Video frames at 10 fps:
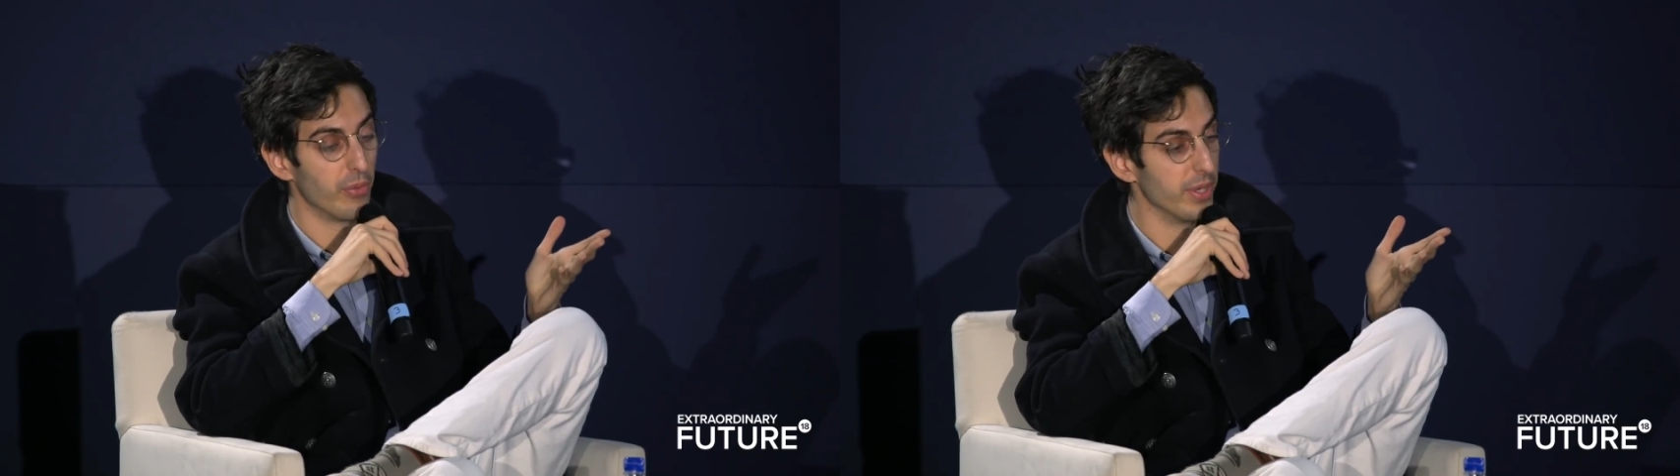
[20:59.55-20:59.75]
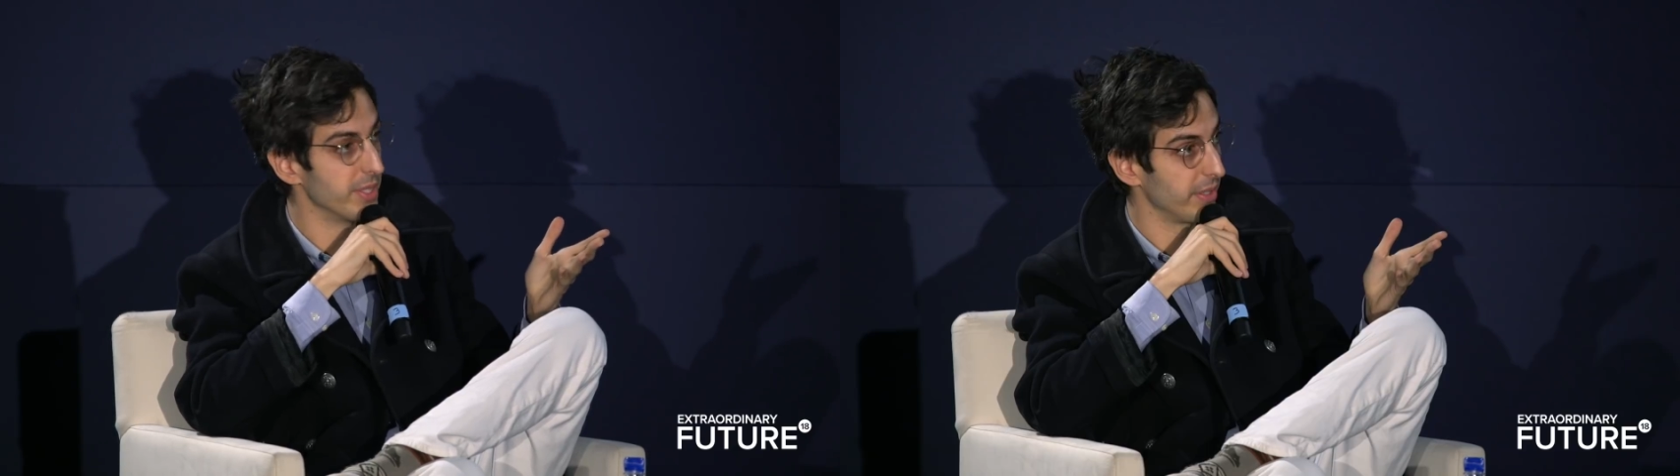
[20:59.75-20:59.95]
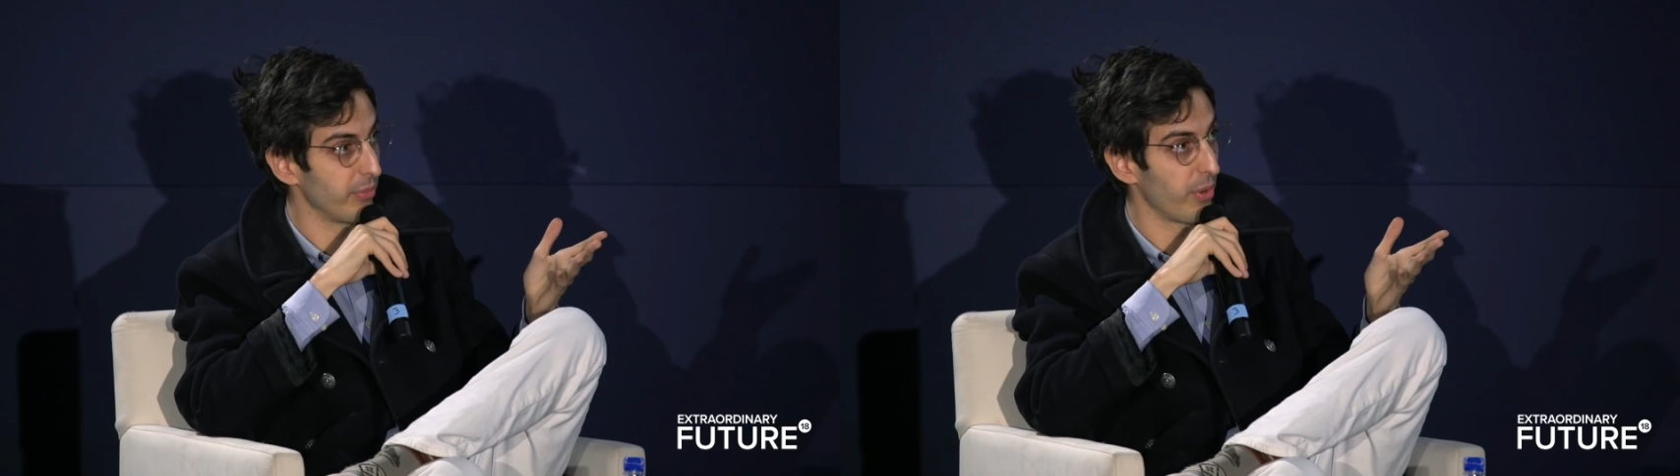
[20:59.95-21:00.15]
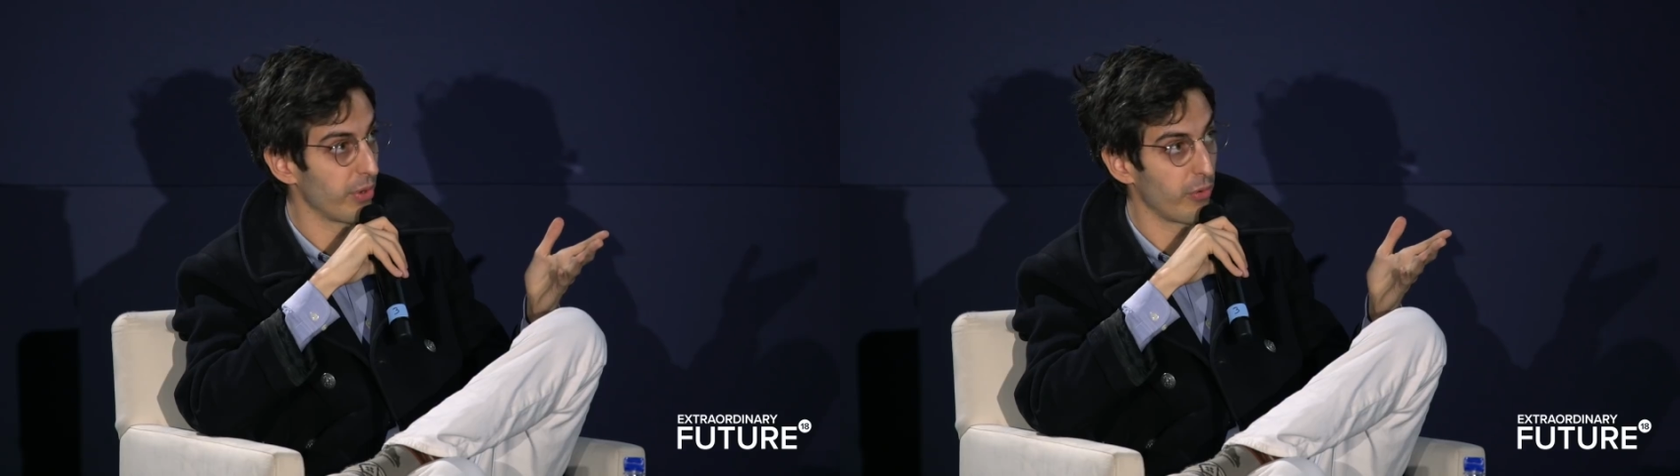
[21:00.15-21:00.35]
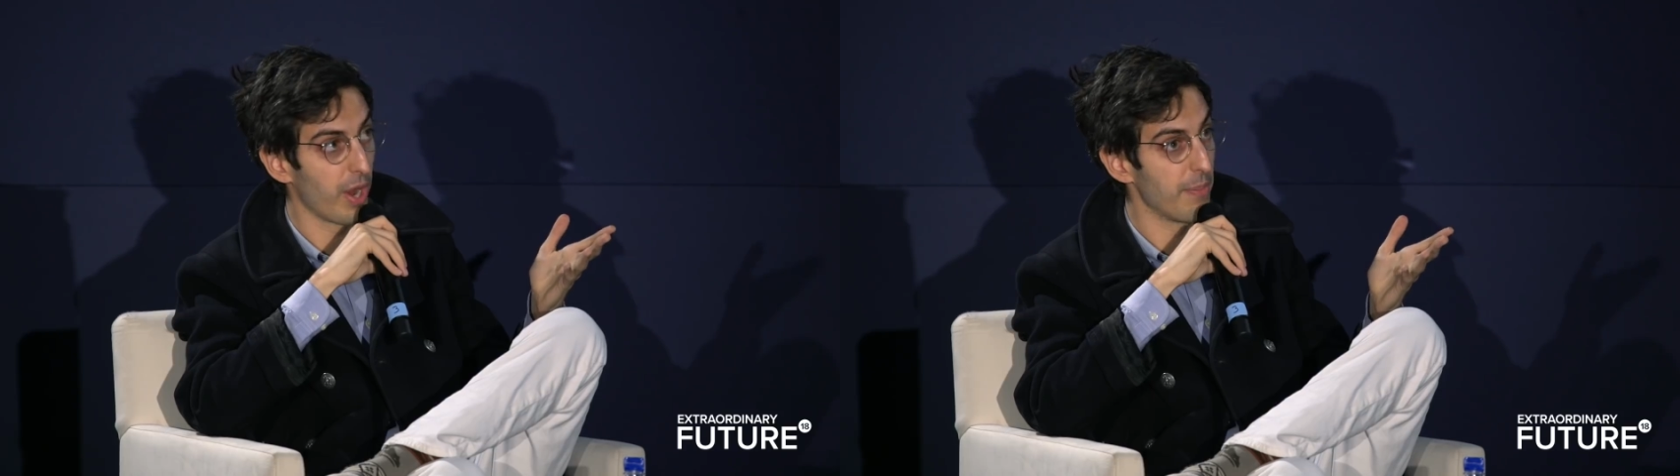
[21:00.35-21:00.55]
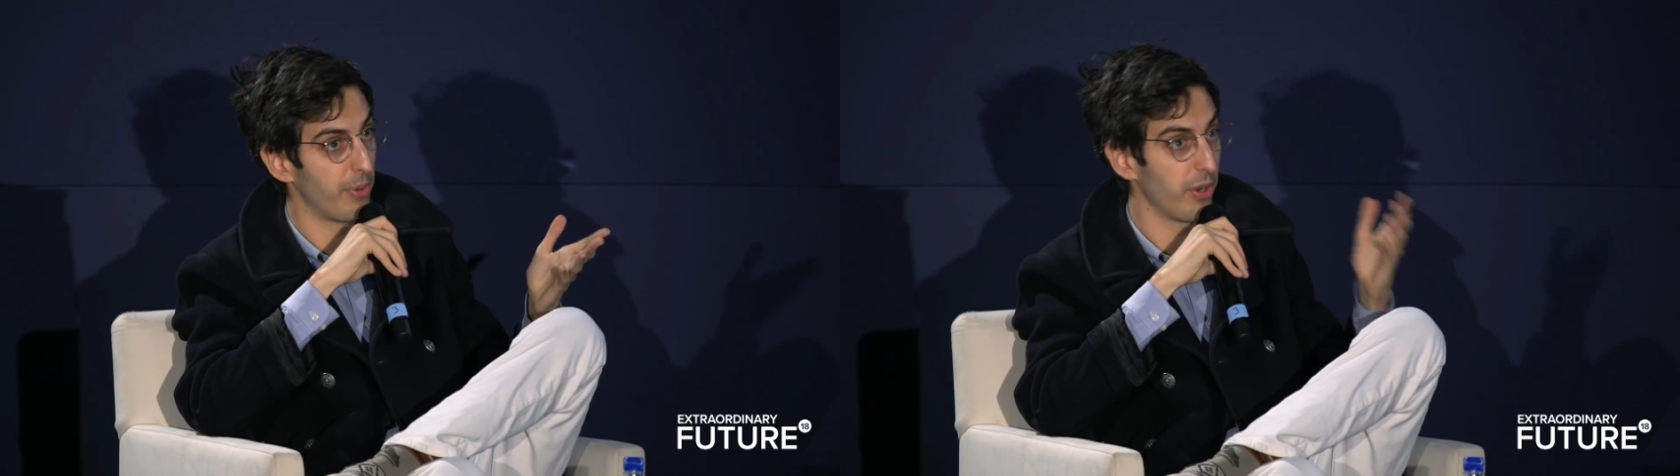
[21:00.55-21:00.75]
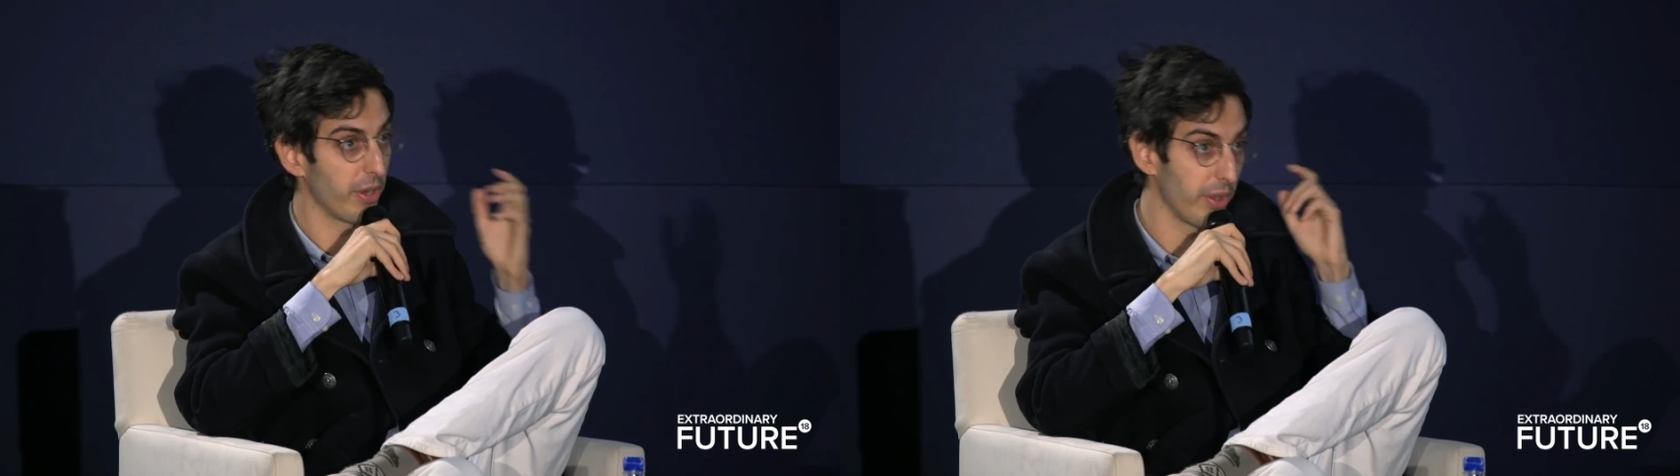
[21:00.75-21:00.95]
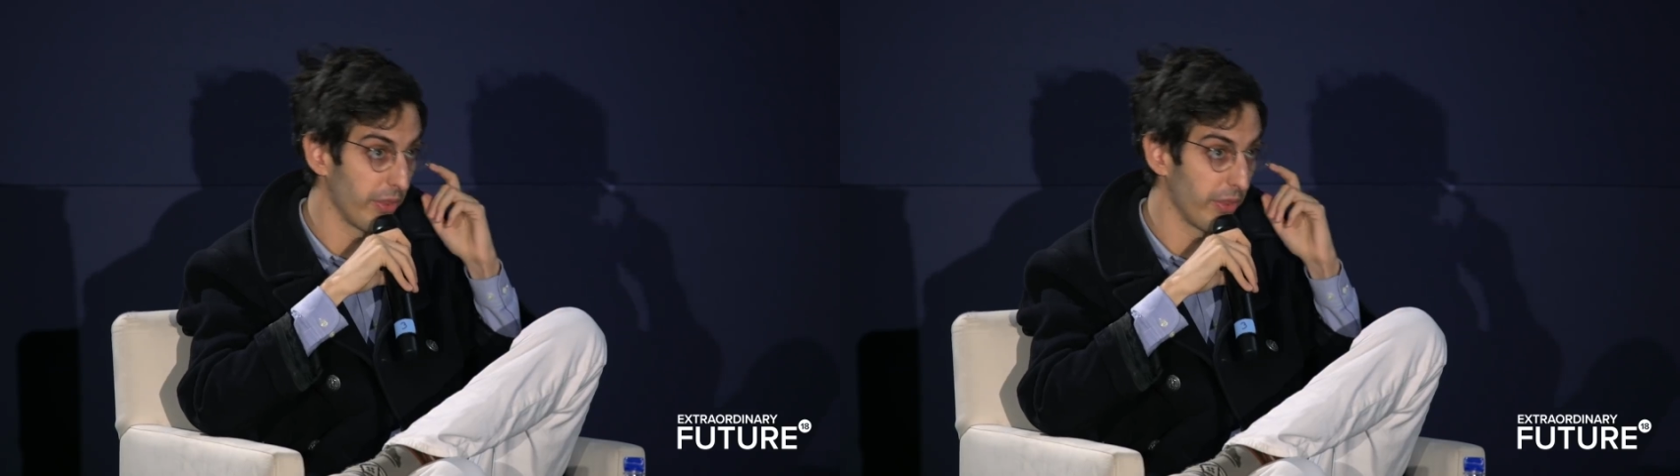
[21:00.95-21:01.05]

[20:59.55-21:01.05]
recently wrote a great book